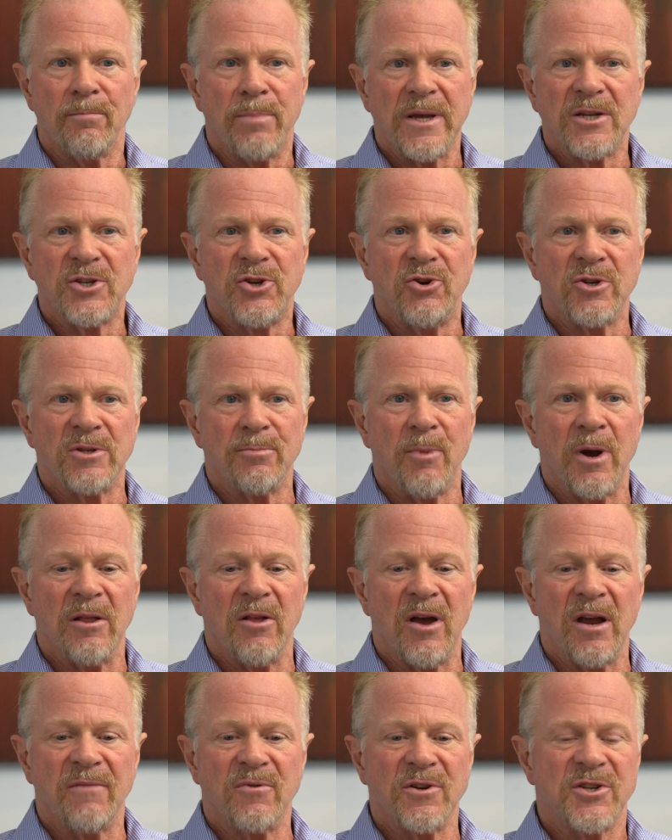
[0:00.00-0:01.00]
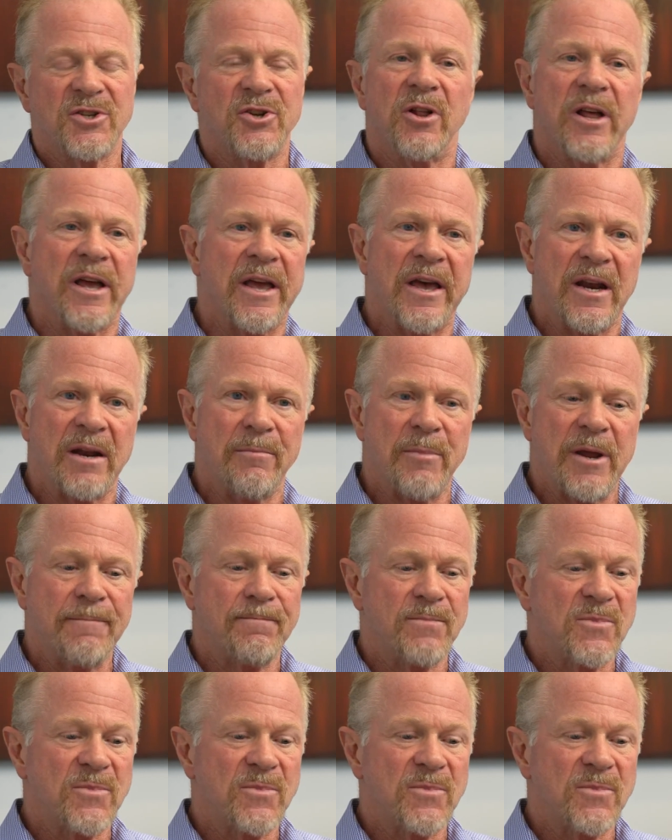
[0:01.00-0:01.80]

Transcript: best years of my life are still ahead of me.